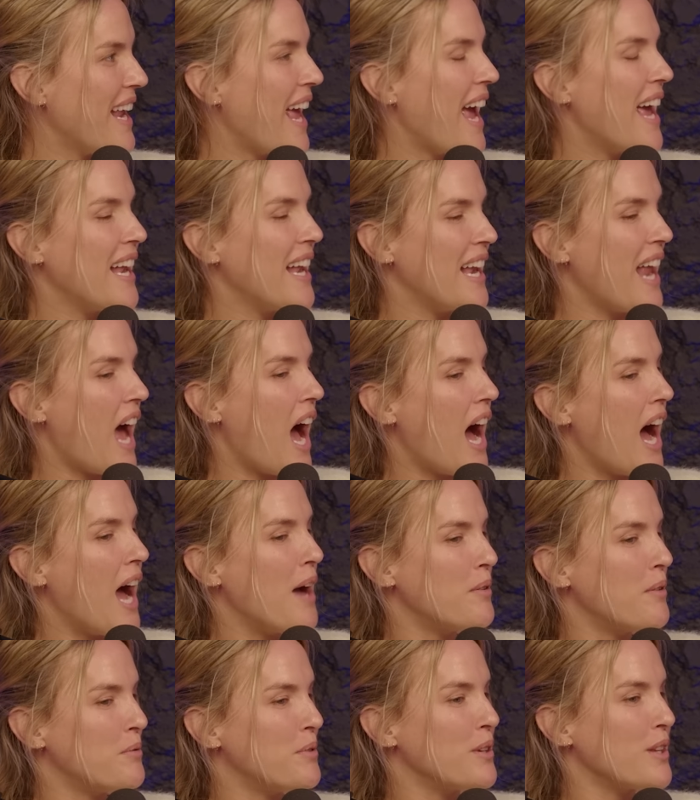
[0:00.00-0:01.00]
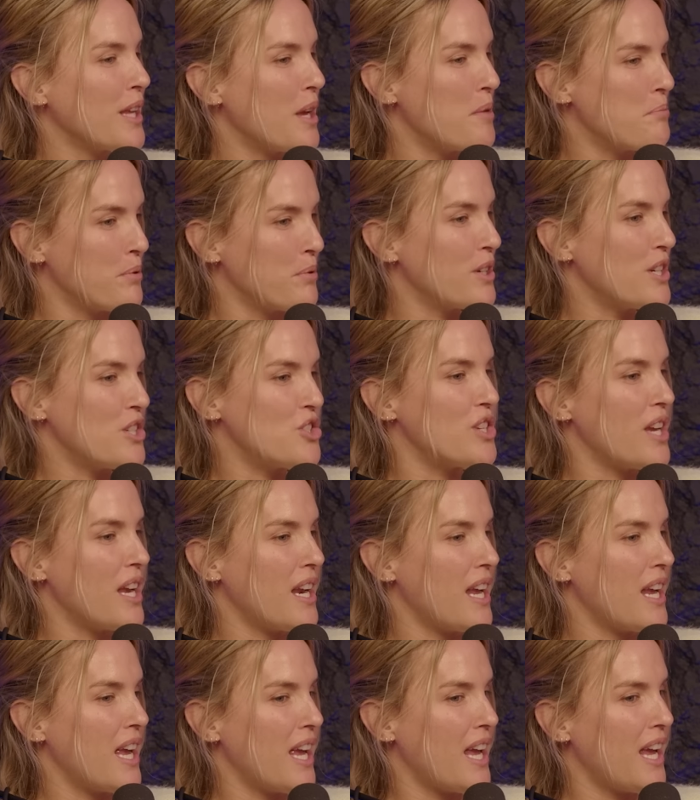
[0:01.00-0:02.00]
and I would really
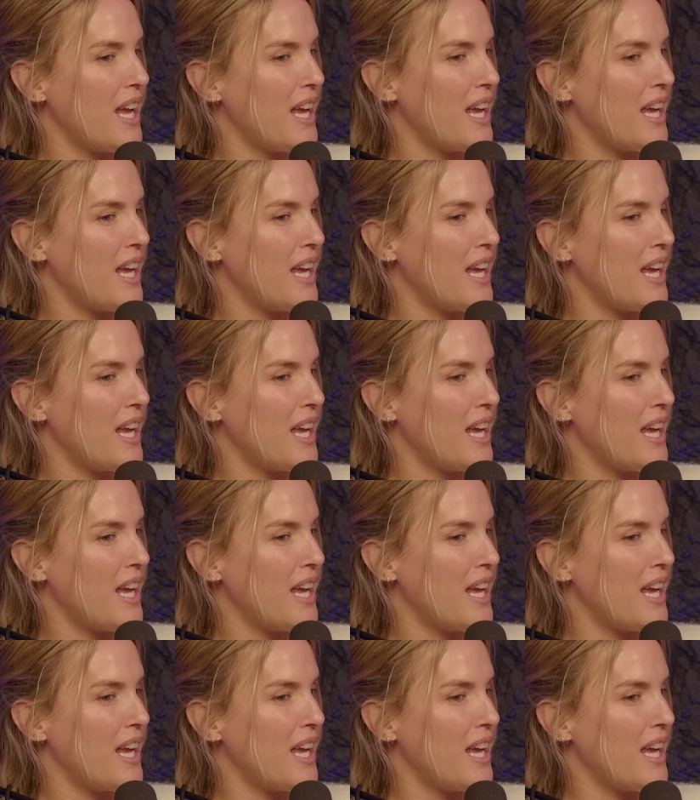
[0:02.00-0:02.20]
appreciate it